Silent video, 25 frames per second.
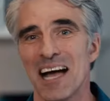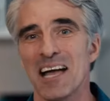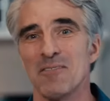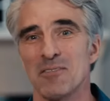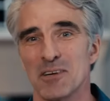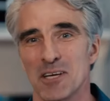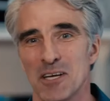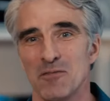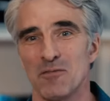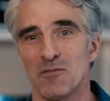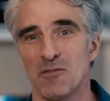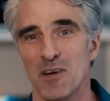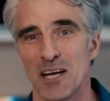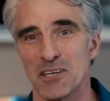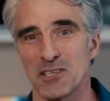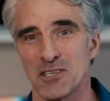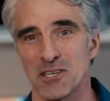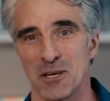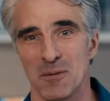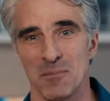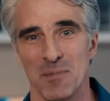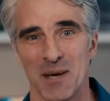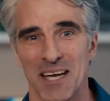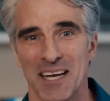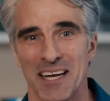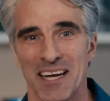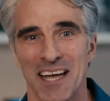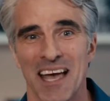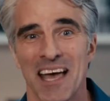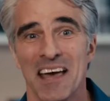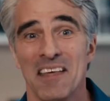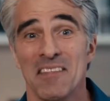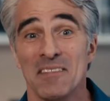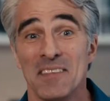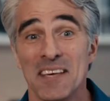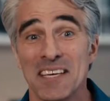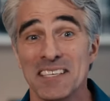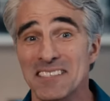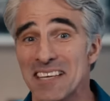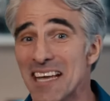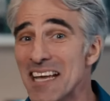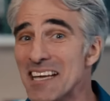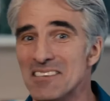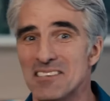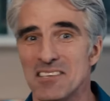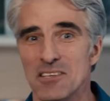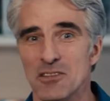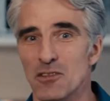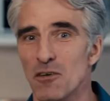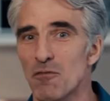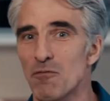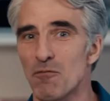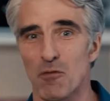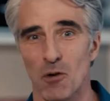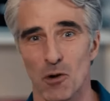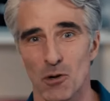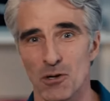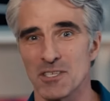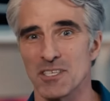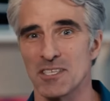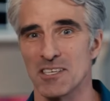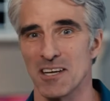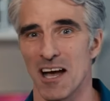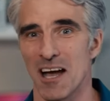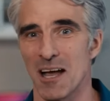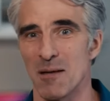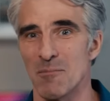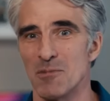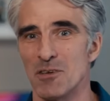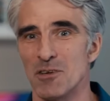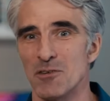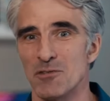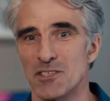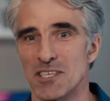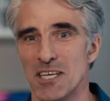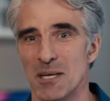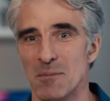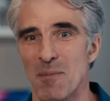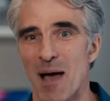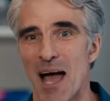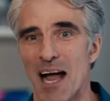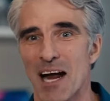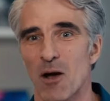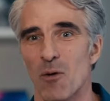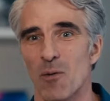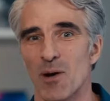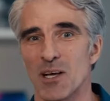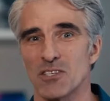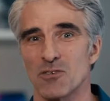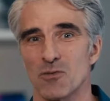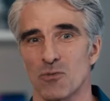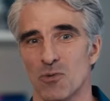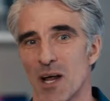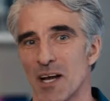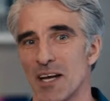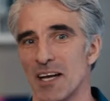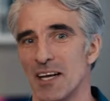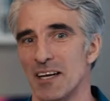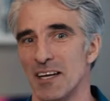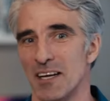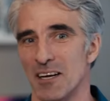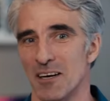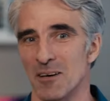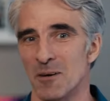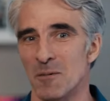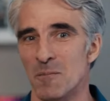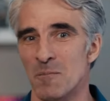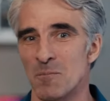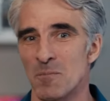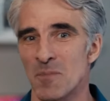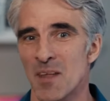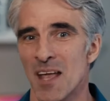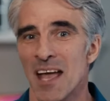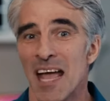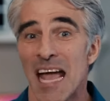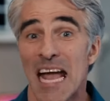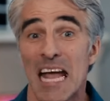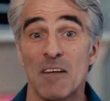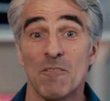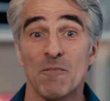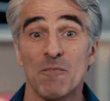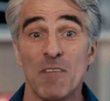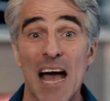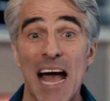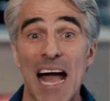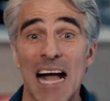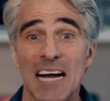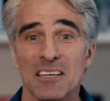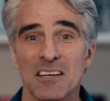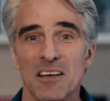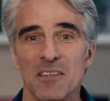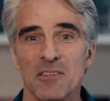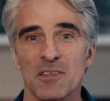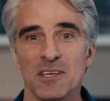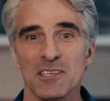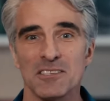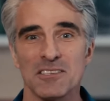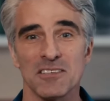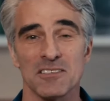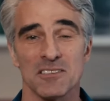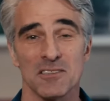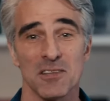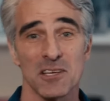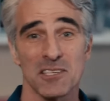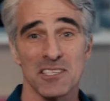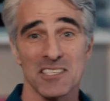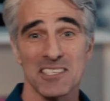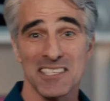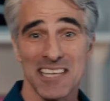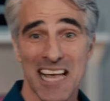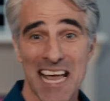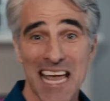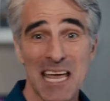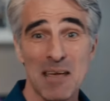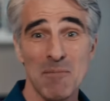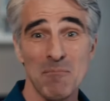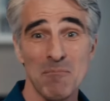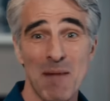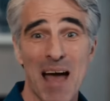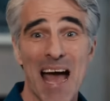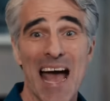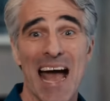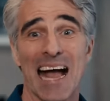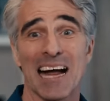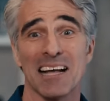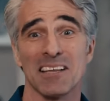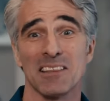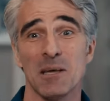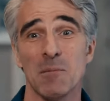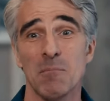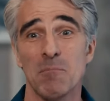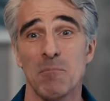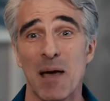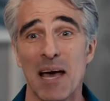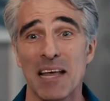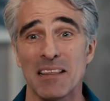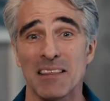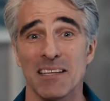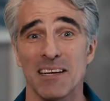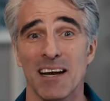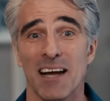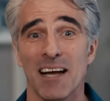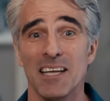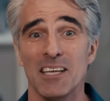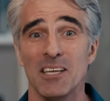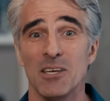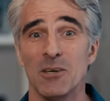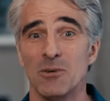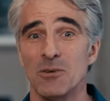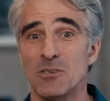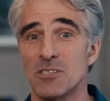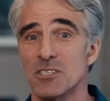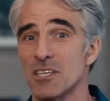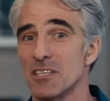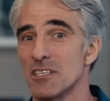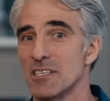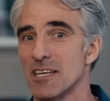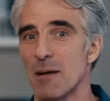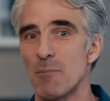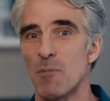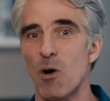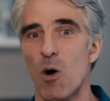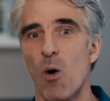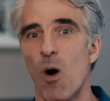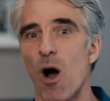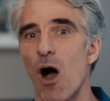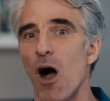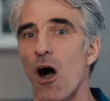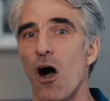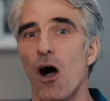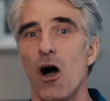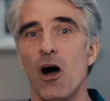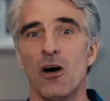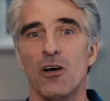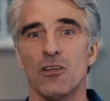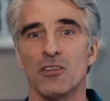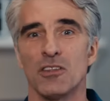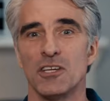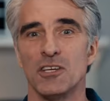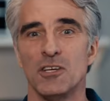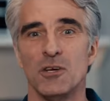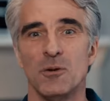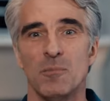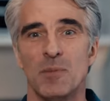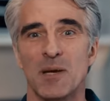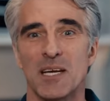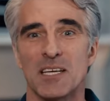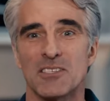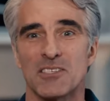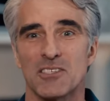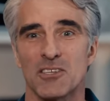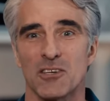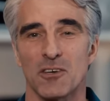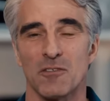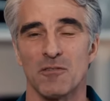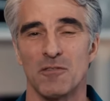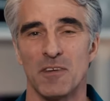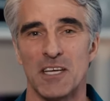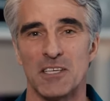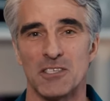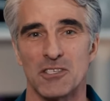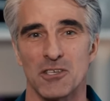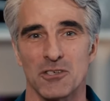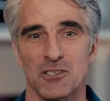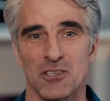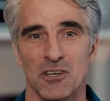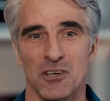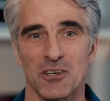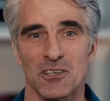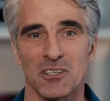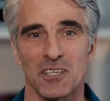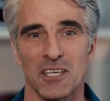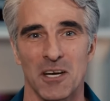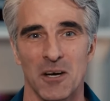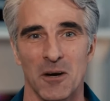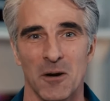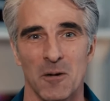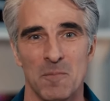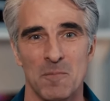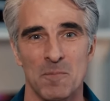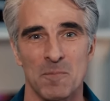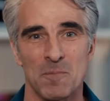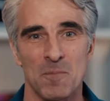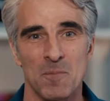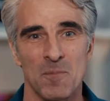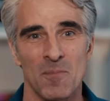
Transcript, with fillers: I have a confession to make. This isn't the first time you've seen macOS running here. In fact, this is the same Mac that Beth and I used to demo all the new Big Sur features earlier.